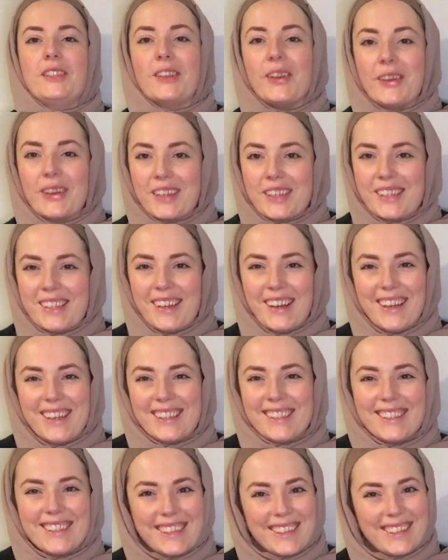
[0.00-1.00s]

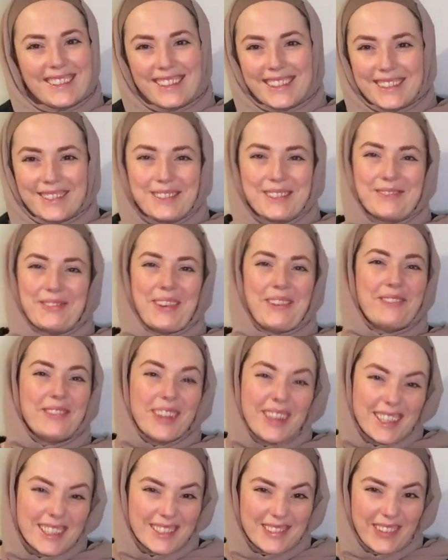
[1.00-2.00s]
excited because it was my
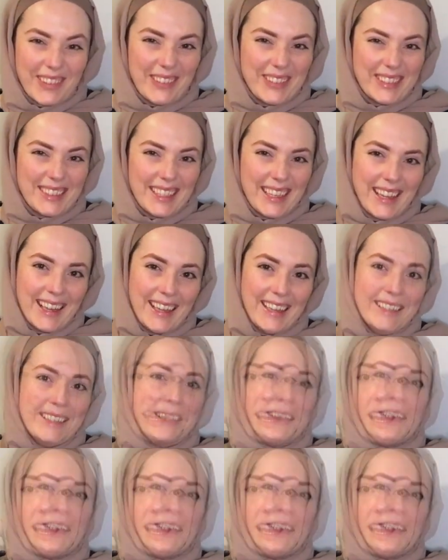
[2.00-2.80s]
first Ramadan